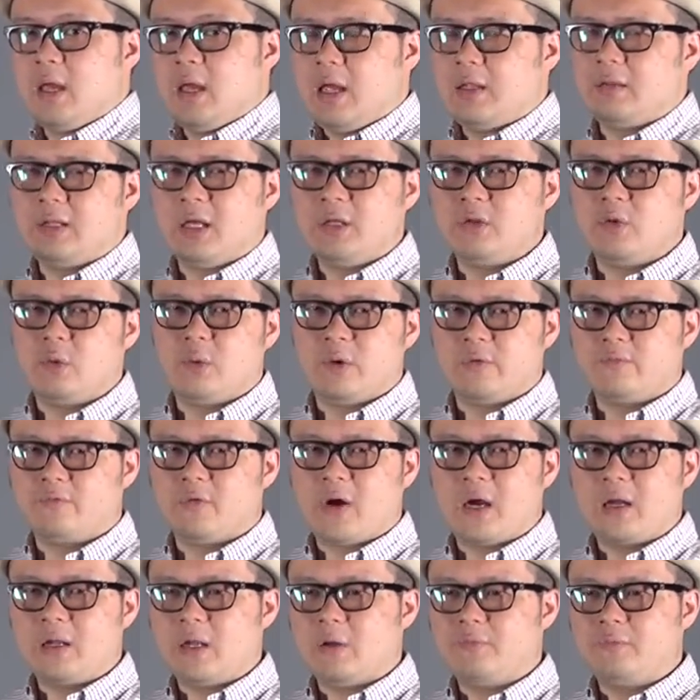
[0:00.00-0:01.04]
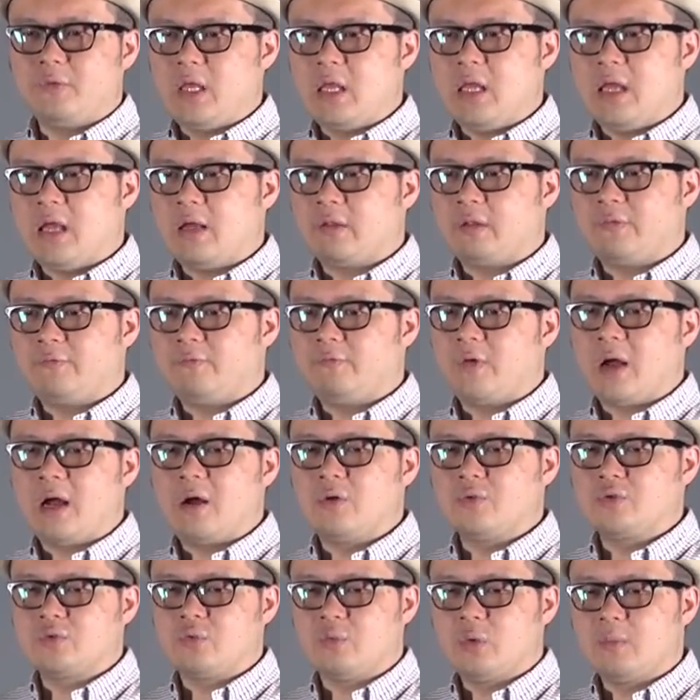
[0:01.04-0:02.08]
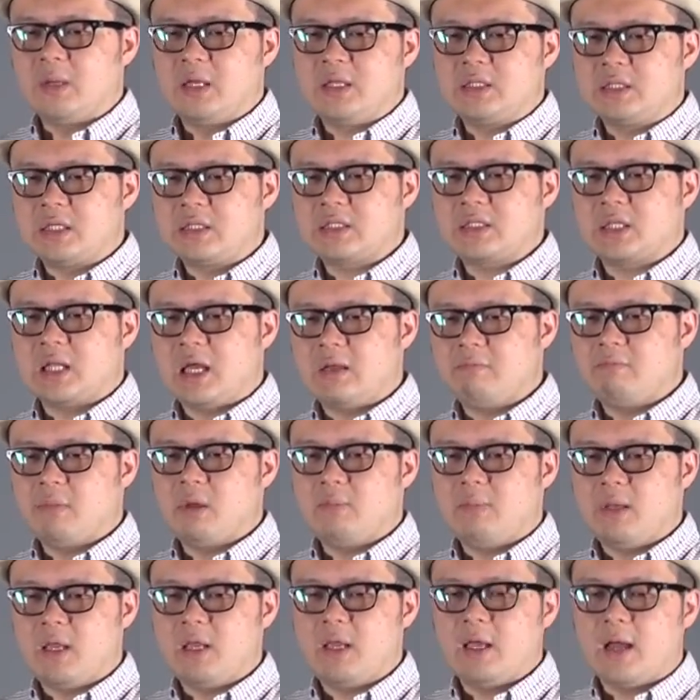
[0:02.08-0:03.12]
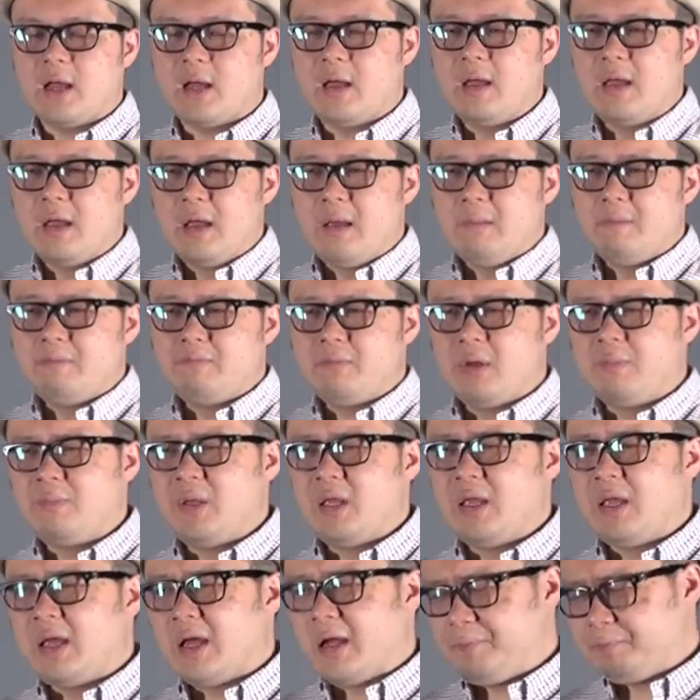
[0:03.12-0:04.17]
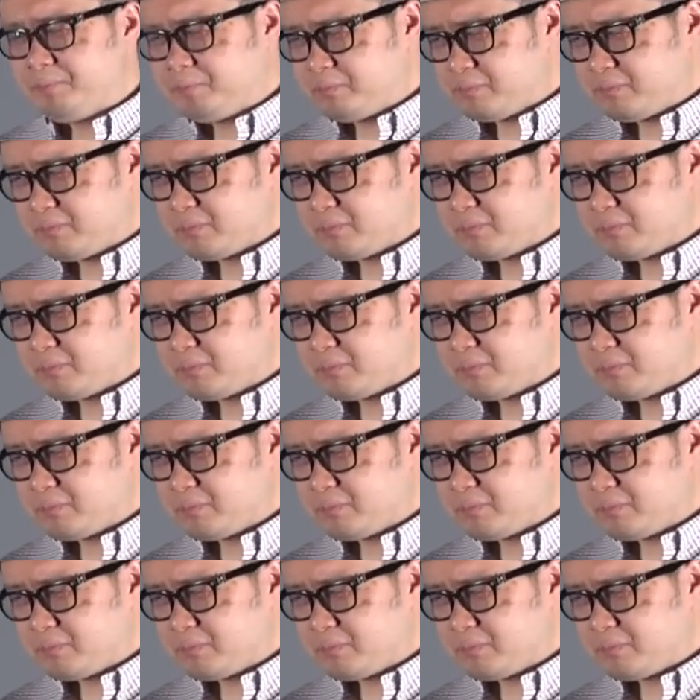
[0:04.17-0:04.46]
and then you will find out the uh, the files will be just like maybe uh, maybe um,